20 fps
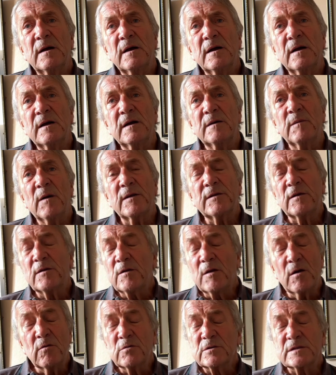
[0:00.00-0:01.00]
Um, I don't
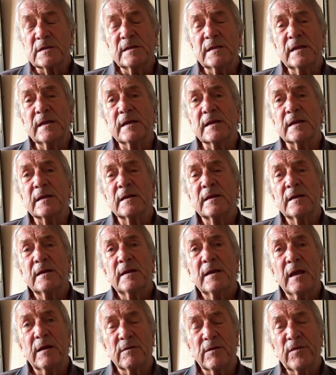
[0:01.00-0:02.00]
know. I wasn't there,
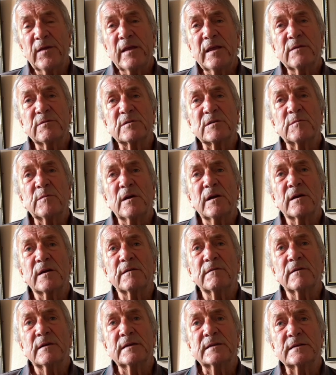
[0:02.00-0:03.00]
and I think it was a
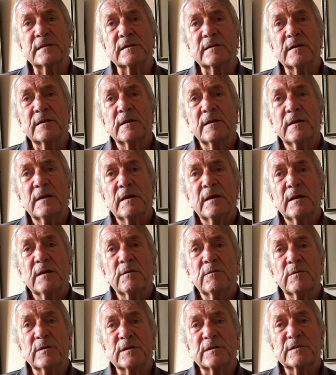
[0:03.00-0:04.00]
Market Rasen,
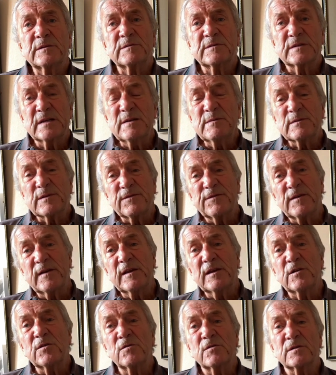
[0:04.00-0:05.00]
which seems a
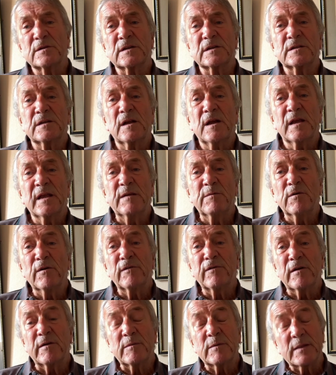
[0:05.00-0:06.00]
funny course to start him
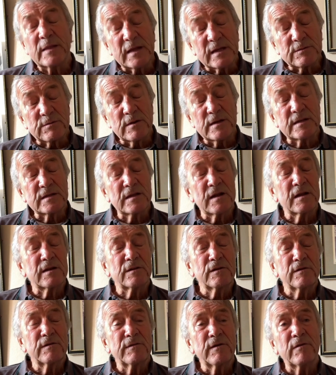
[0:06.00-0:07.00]
off at. But that's where he
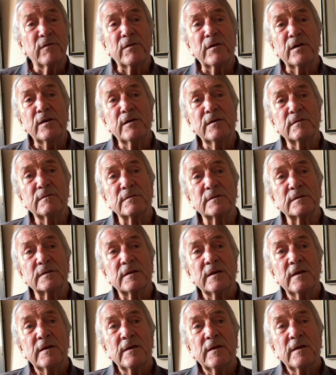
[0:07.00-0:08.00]
started off over hurdles,
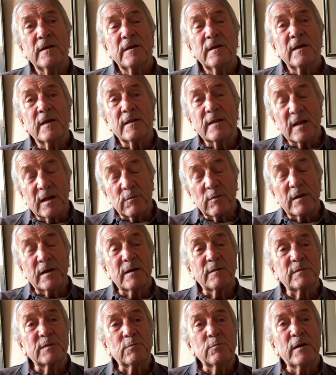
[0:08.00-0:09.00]
and I went
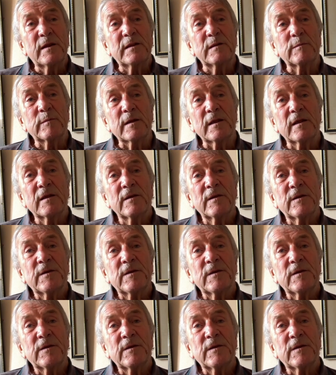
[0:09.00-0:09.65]
up to Wetherby.